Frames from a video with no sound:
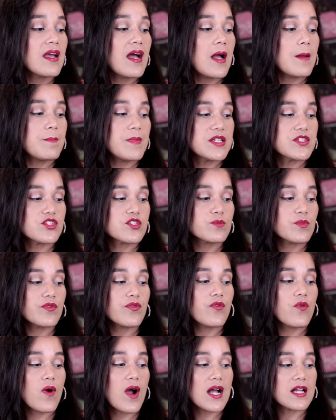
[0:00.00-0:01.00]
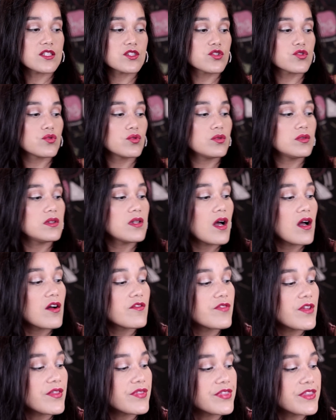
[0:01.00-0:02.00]
I mentioned before, I do
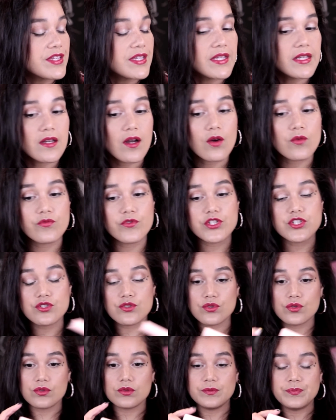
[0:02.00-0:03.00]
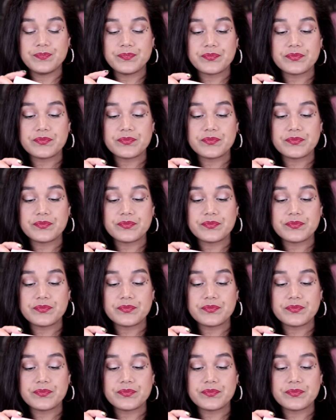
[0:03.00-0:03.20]
love the original